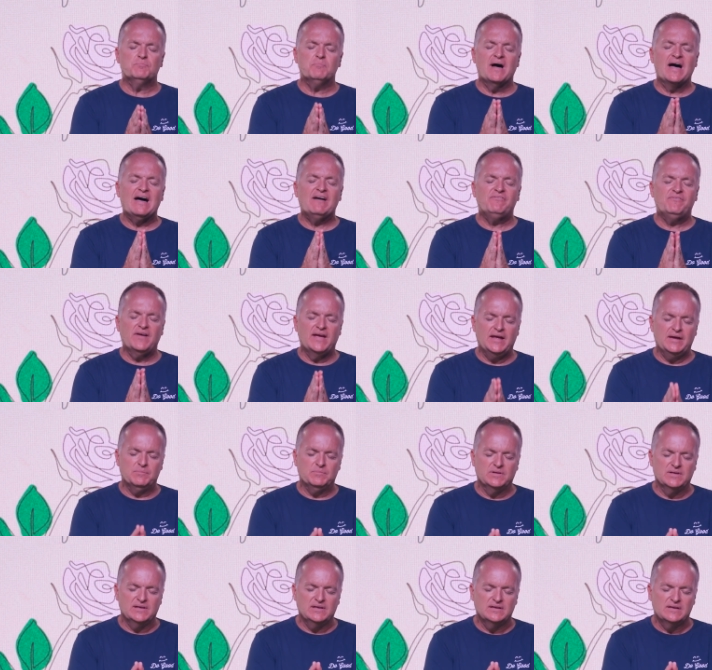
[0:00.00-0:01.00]
my
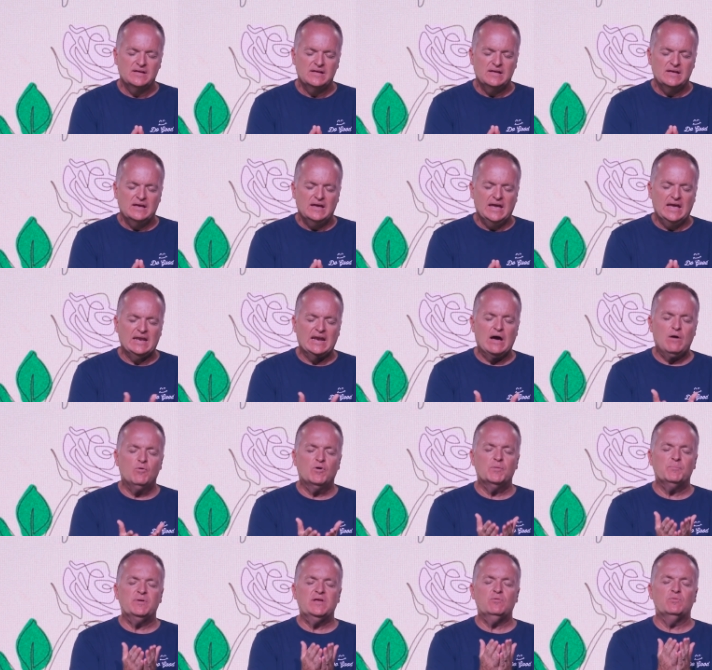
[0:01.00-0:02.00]
family, and I
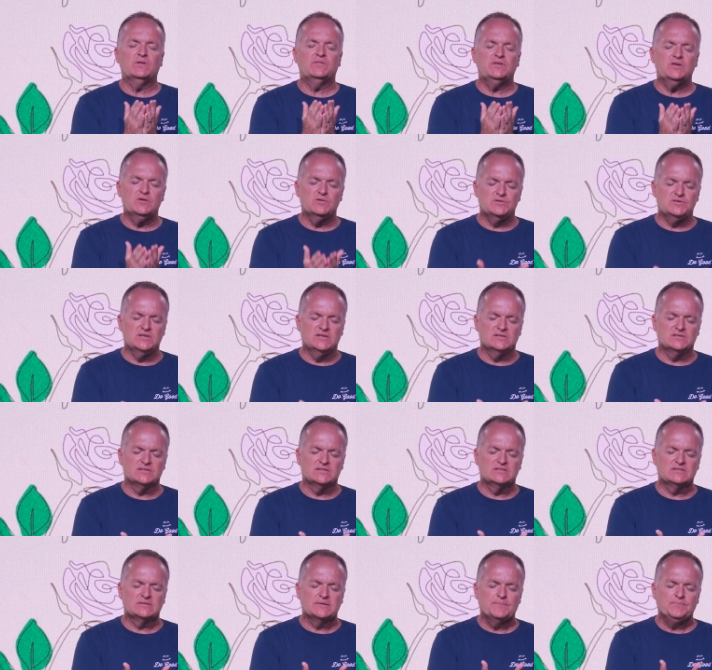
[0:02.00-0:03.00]
want to be with you,
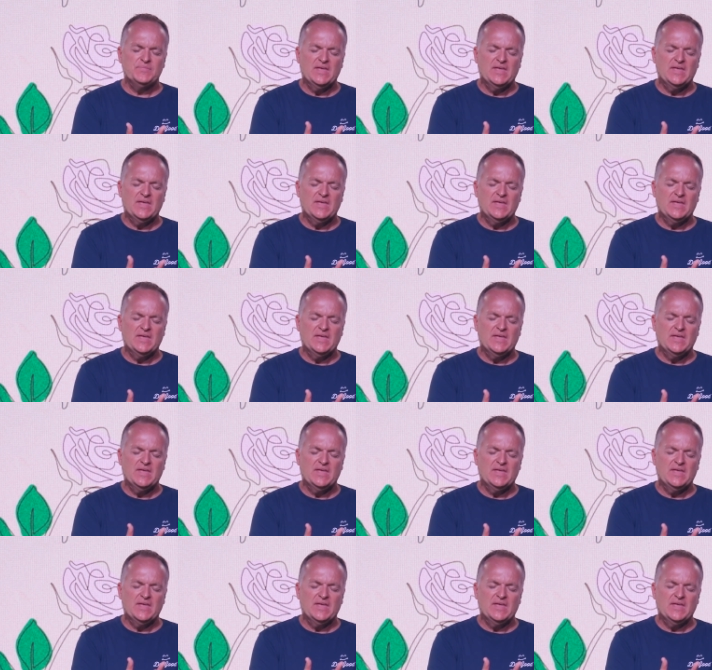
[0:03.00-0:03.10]
Jesus.